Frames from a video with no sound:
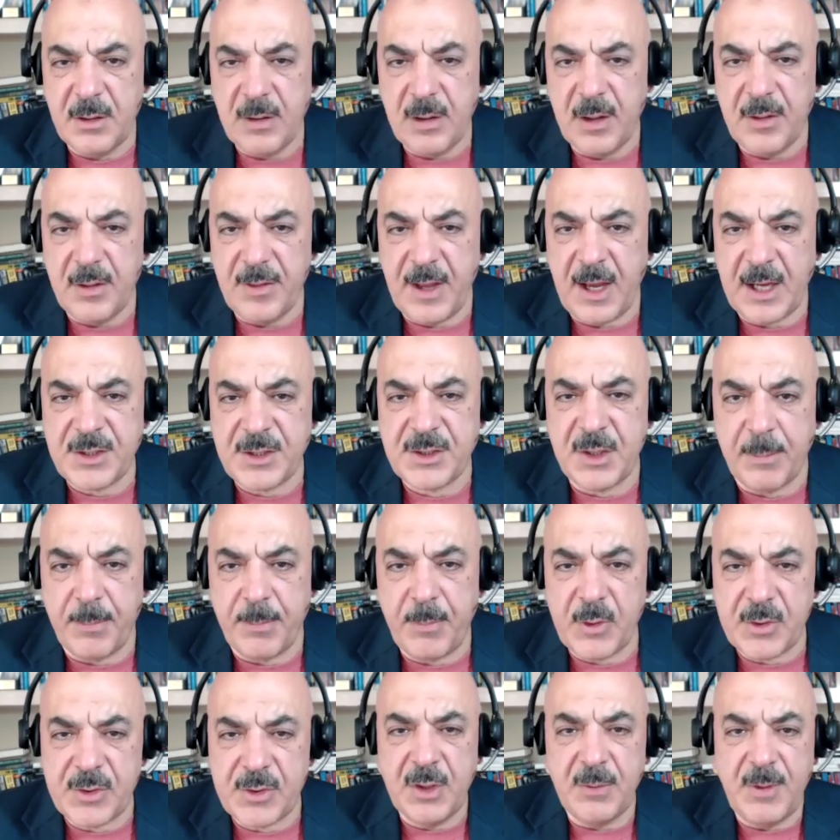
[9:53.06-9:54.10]
that's
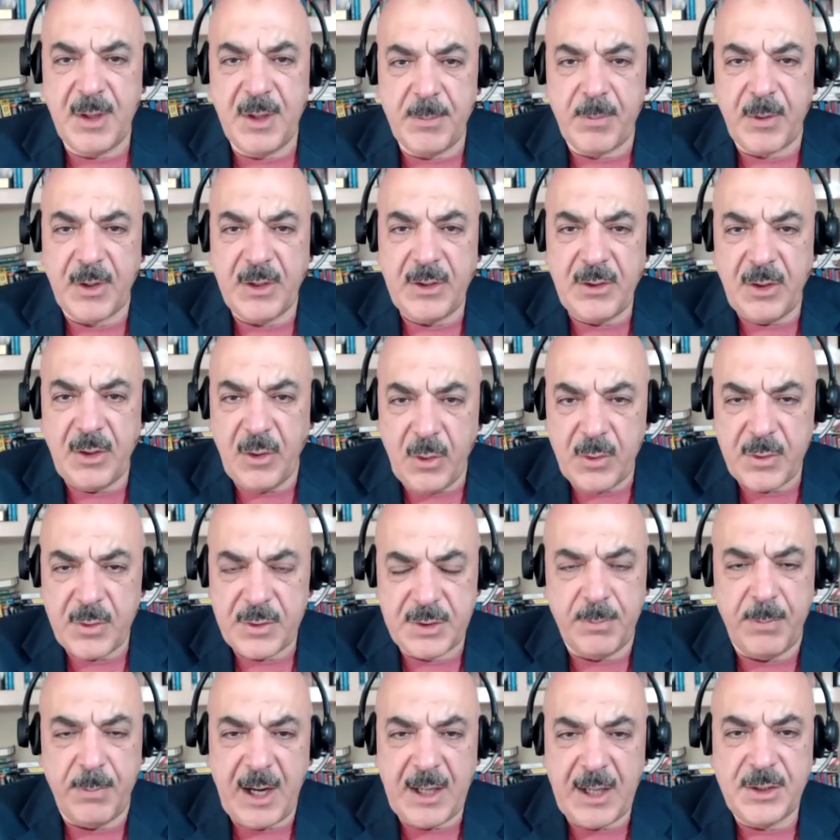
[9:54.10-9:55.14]
supposed to be
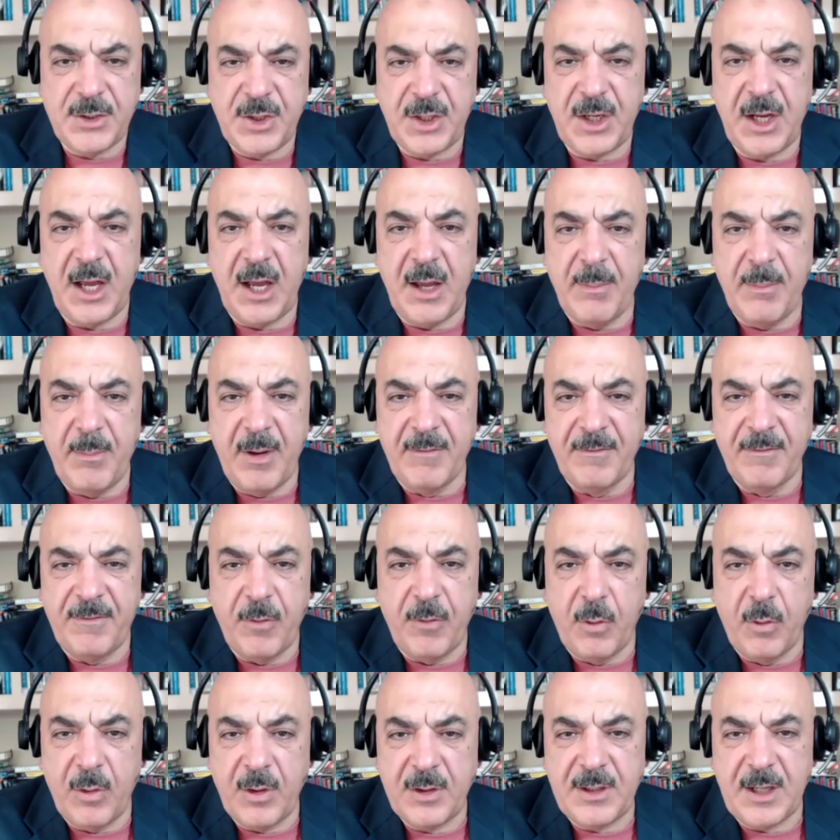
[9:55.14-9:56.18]
produced by GM and
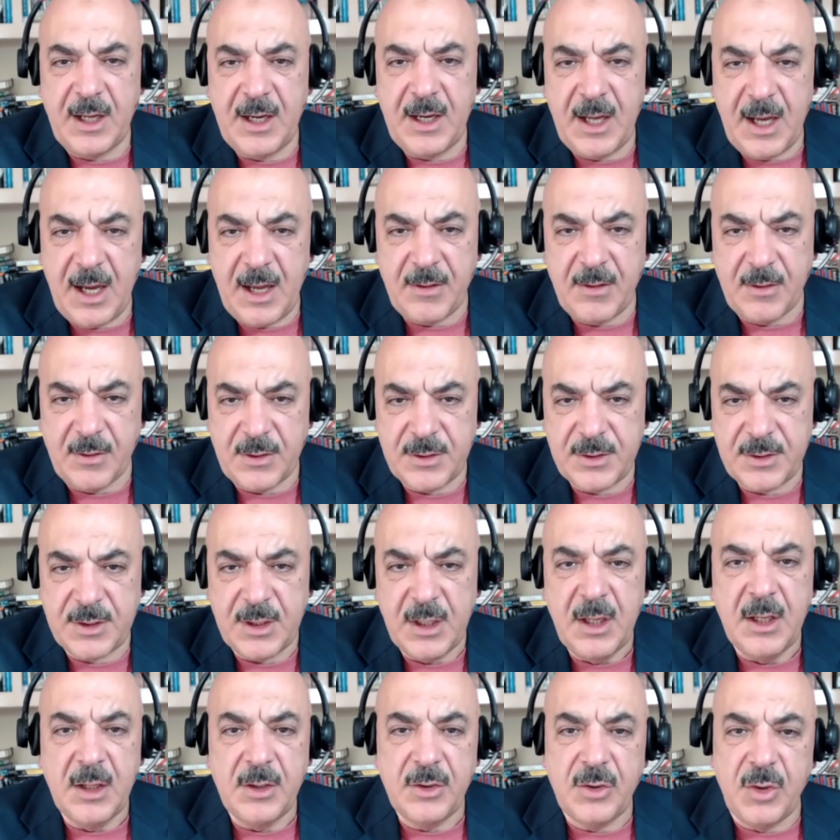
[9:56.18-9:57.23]
Ford and others
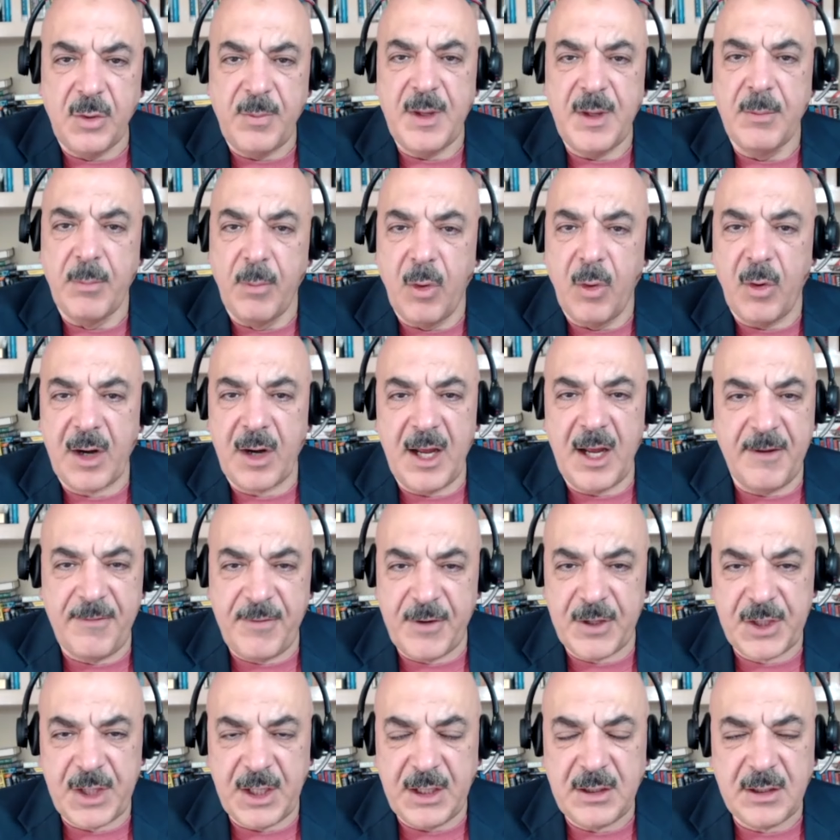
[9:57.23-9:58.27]
to be more
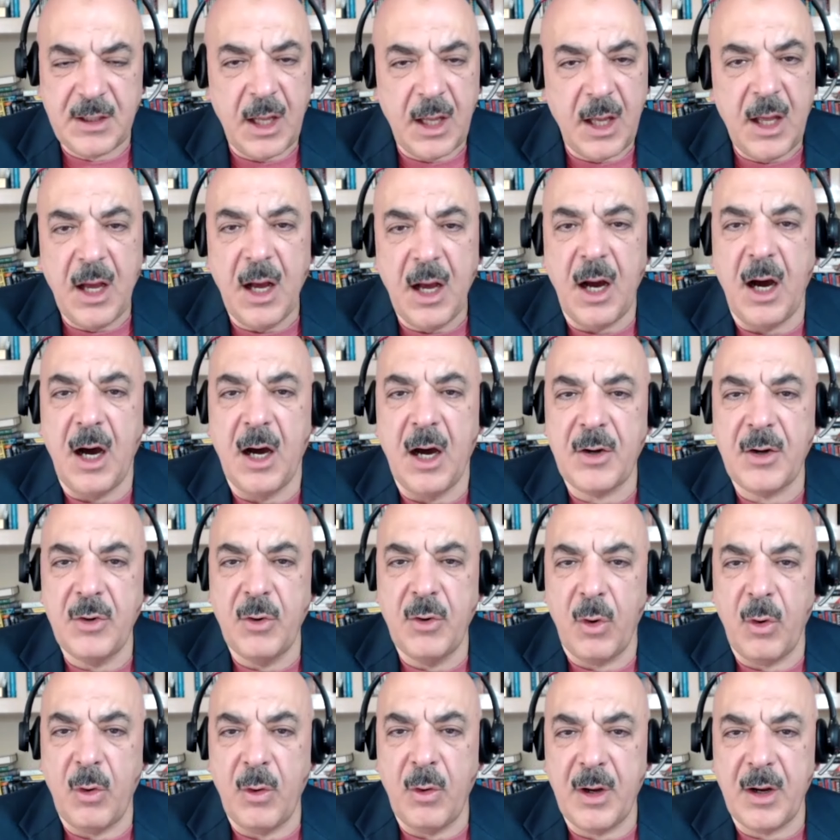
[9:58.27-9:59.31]
efficient are no
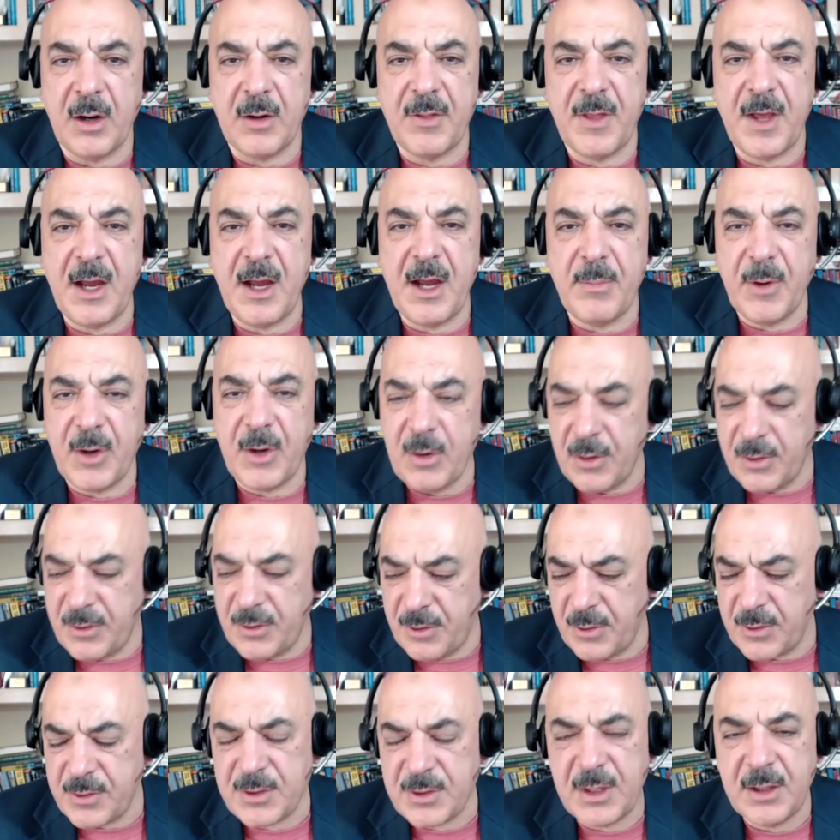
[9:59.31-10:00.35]
longer there because
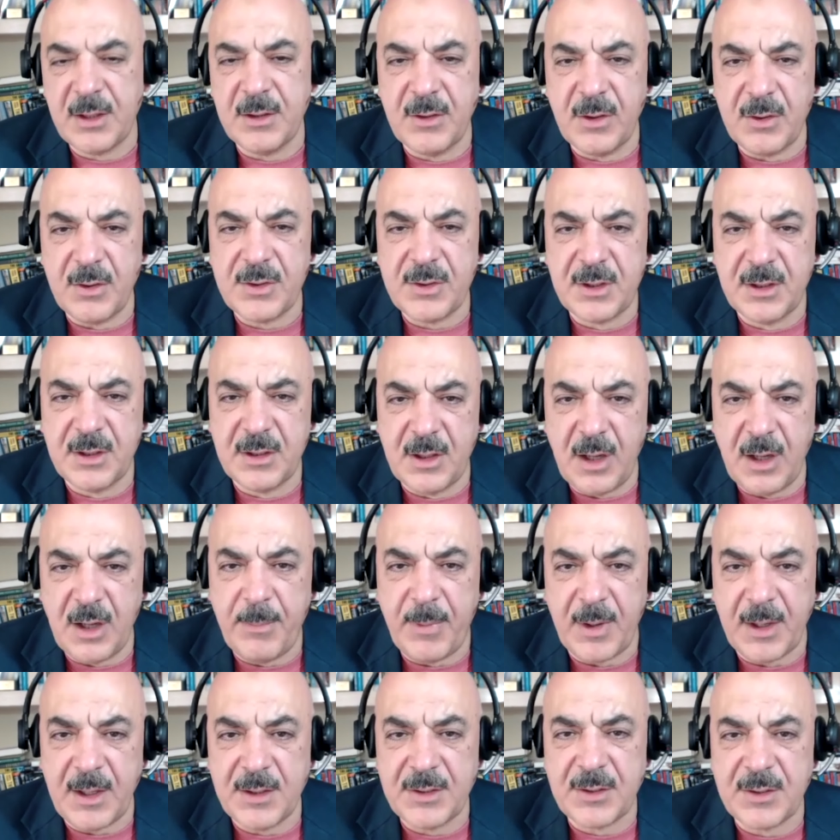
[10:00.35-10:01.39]
those
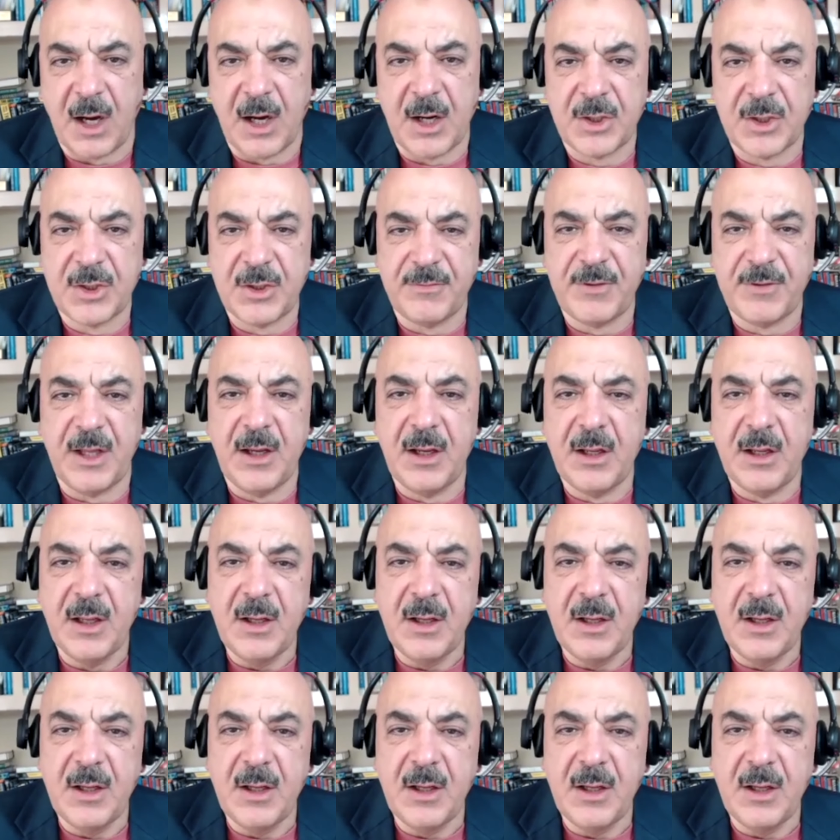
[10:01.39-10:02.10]
companies are shifting